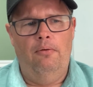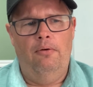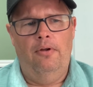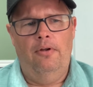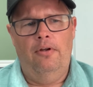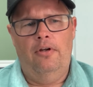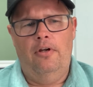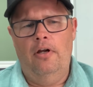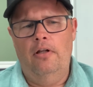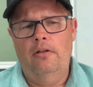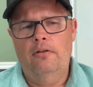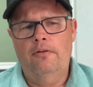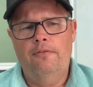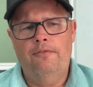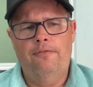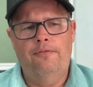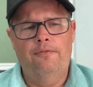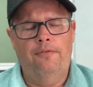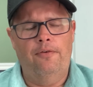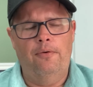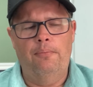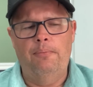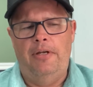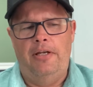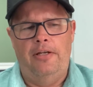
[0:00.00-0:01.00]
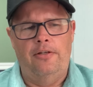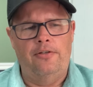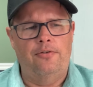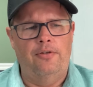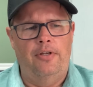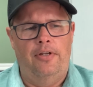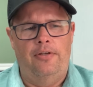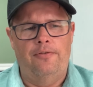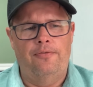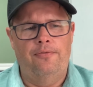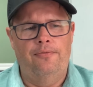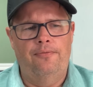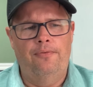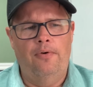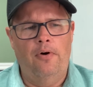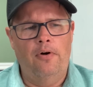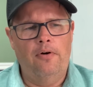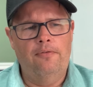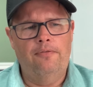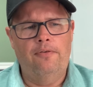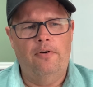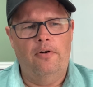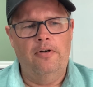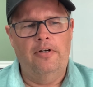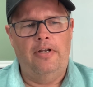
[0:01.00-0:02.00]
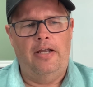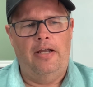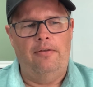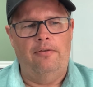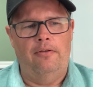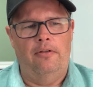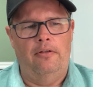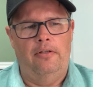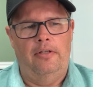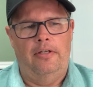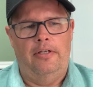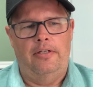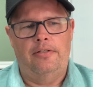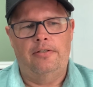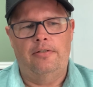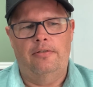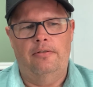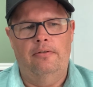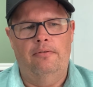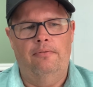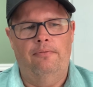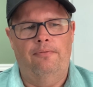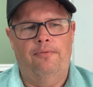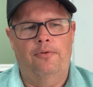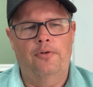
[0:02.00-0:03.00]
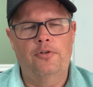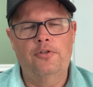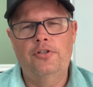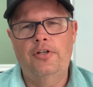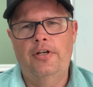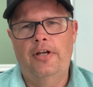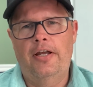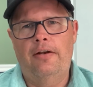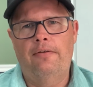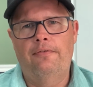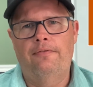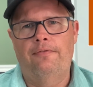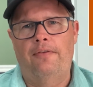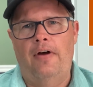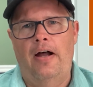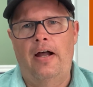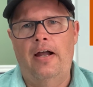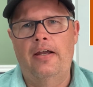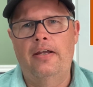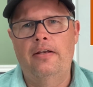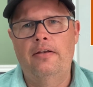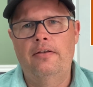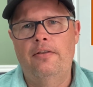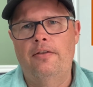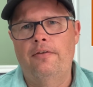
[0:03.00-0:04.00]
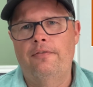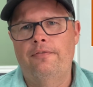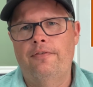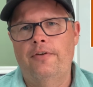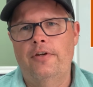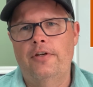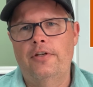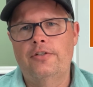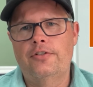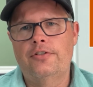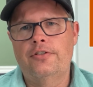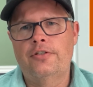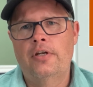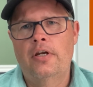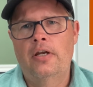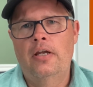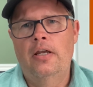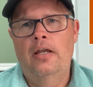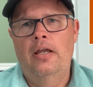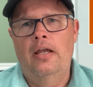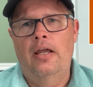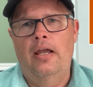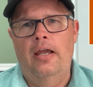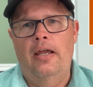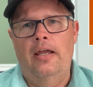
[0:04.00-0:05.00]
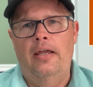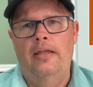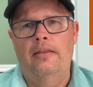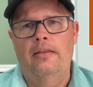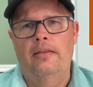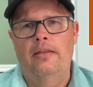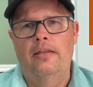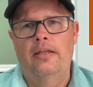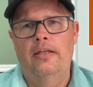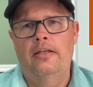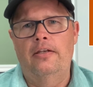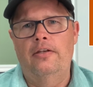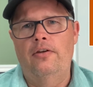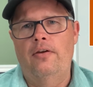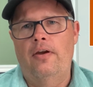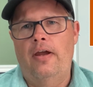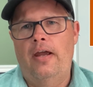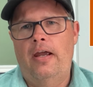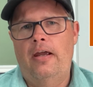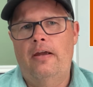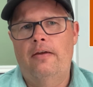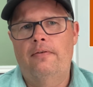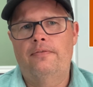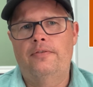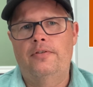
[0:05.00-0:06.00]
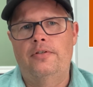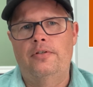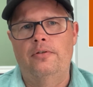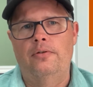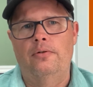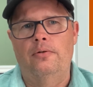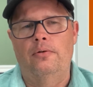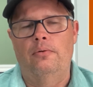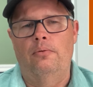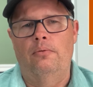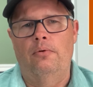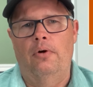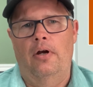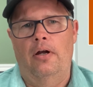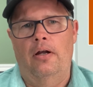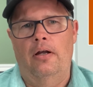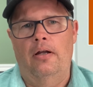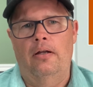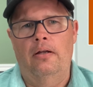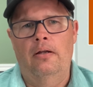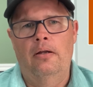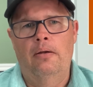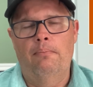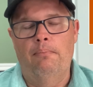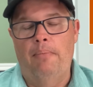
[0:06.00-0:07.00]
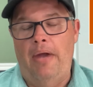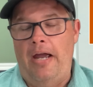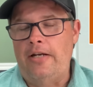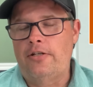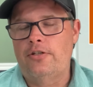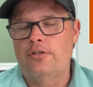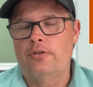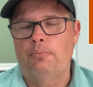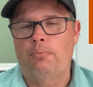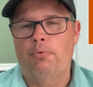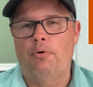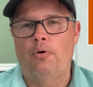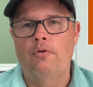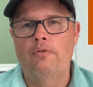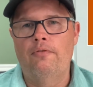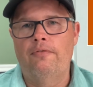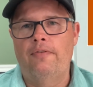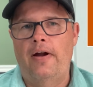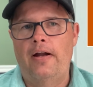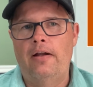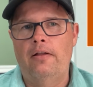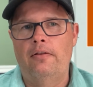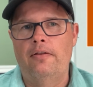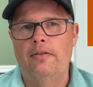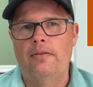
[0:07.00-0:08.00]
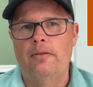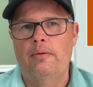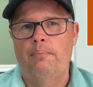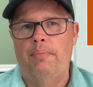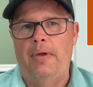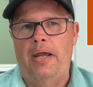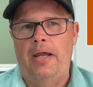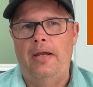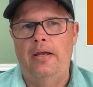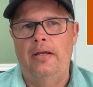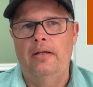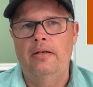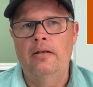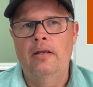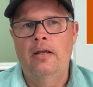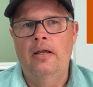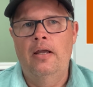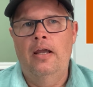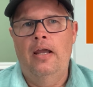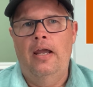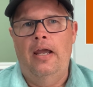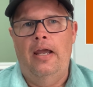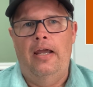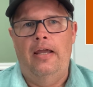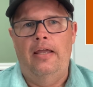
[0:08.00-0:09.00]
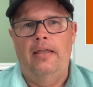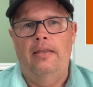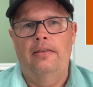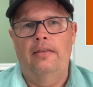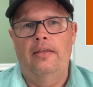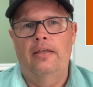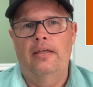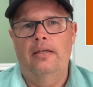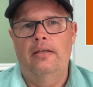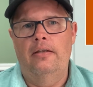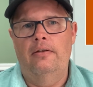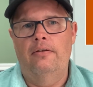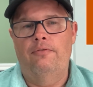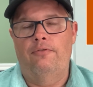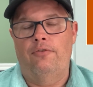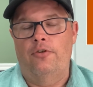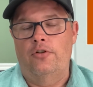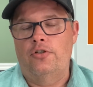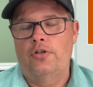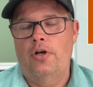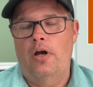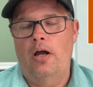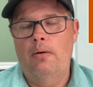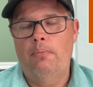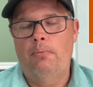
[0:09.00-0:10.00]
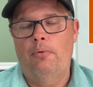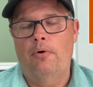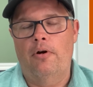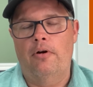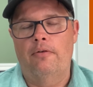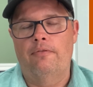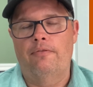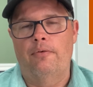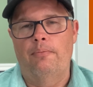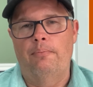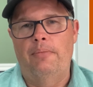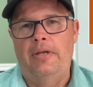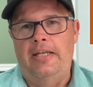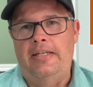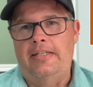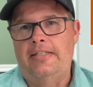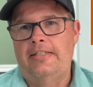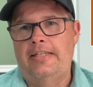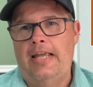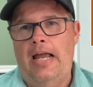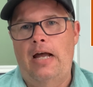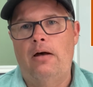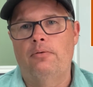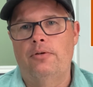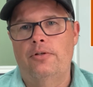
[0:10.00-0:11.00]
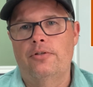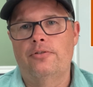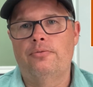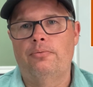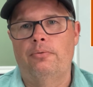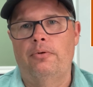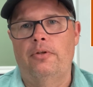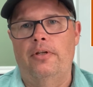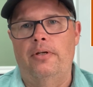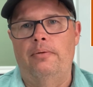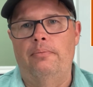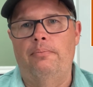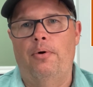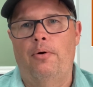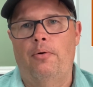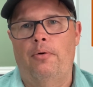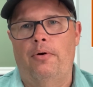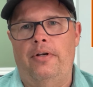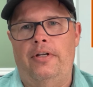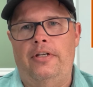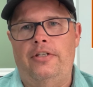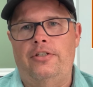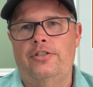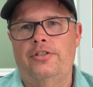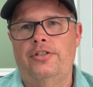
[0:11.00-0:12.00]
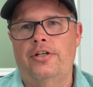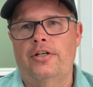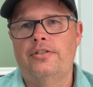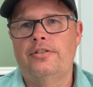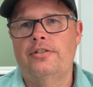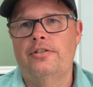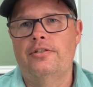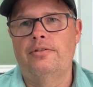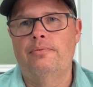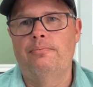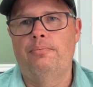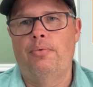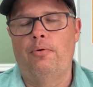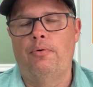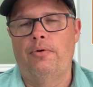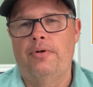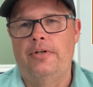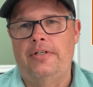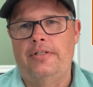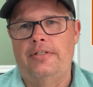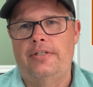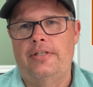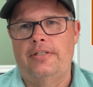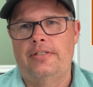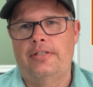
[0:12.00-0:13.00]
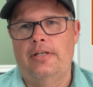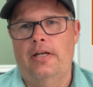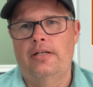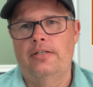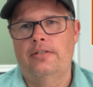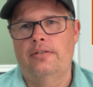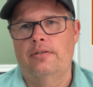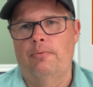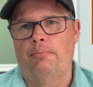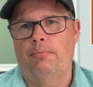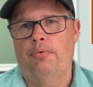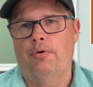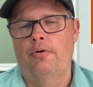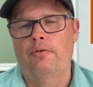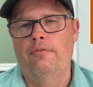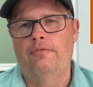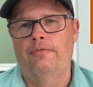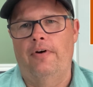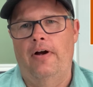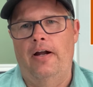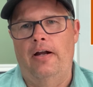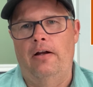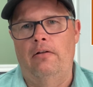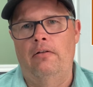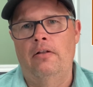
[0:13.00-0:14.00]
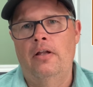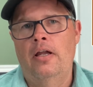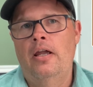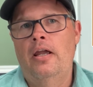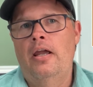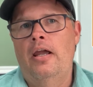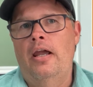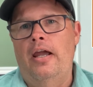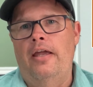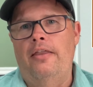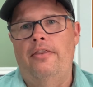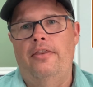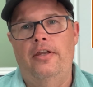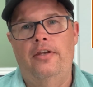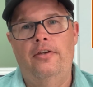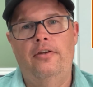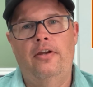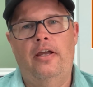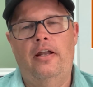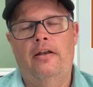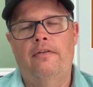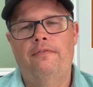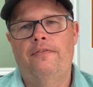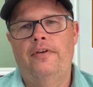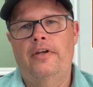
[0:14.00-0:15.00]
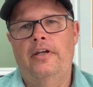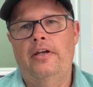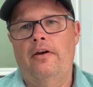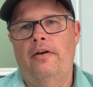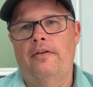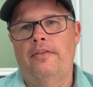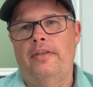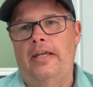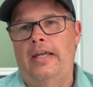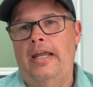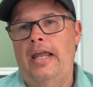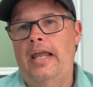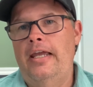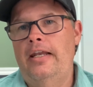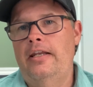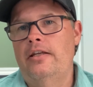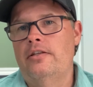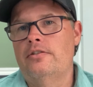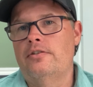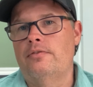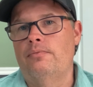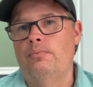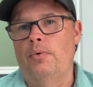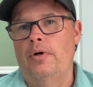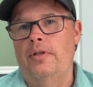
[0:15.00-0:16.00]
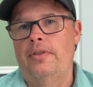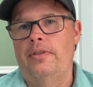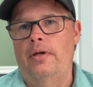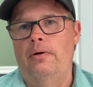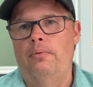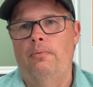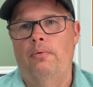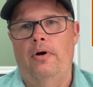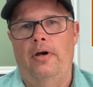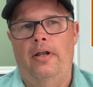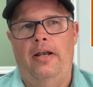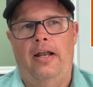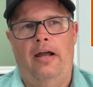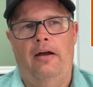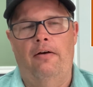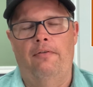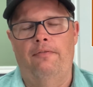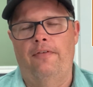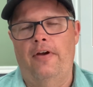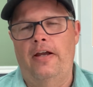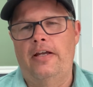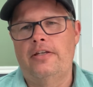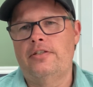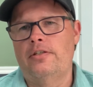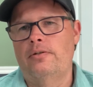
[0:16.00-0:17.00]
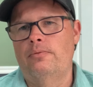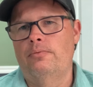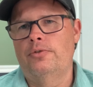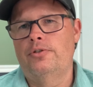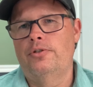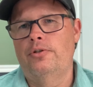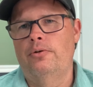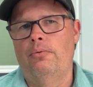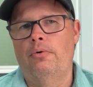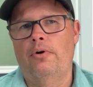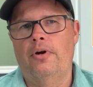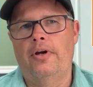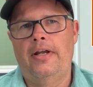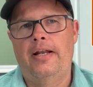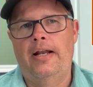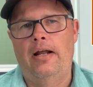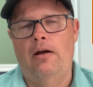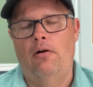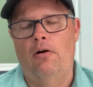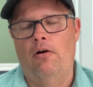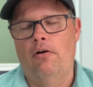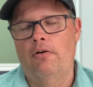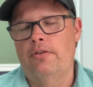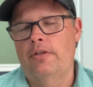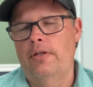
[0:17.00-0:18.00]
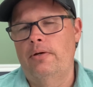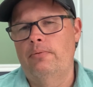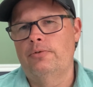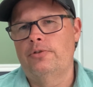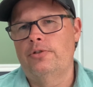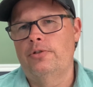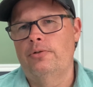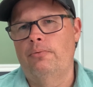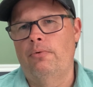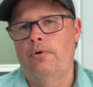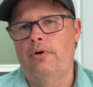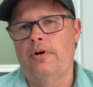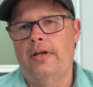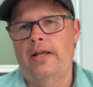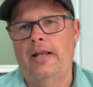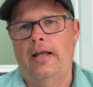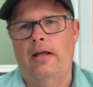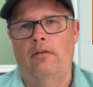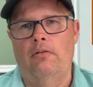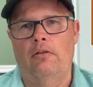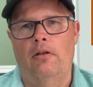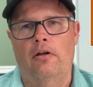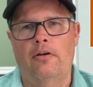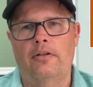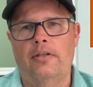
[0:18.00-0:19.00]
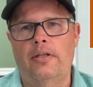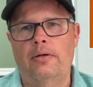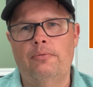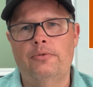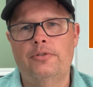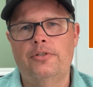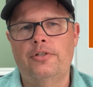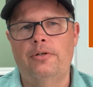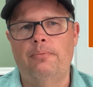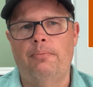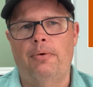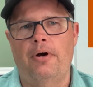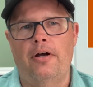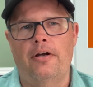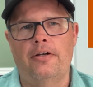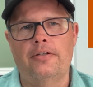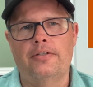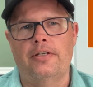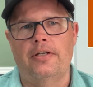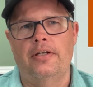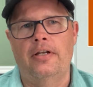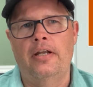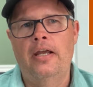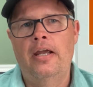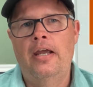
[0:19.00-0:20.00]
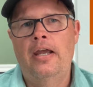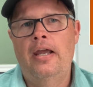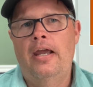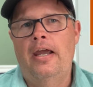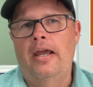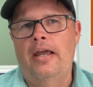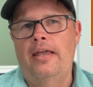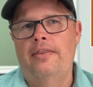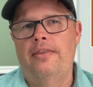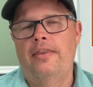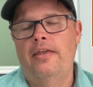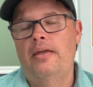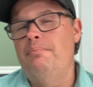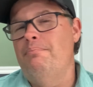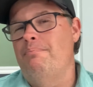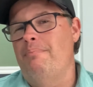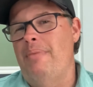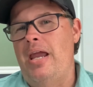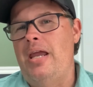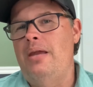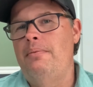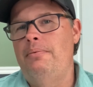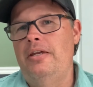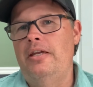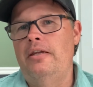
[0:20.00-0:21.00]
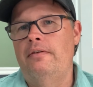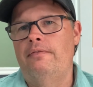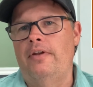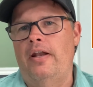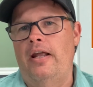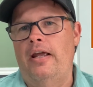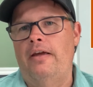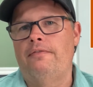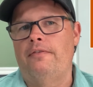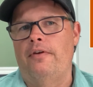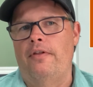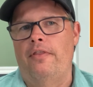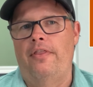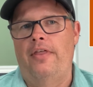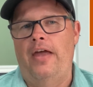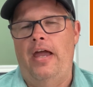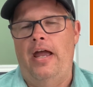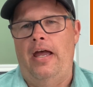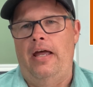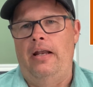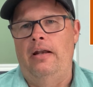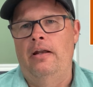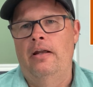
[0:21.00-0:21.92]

Color for me is far down the list. First, you got to find the fish, and then you have to match the profile of the bait. And then for topwater, for me, sound is really important. It's just as important as the size and the profile. And then you got to figure out the cadence and what they want, how fast they want you to work it, how hard they want you to work it, how long they want you to pause it. And then maybe even after that,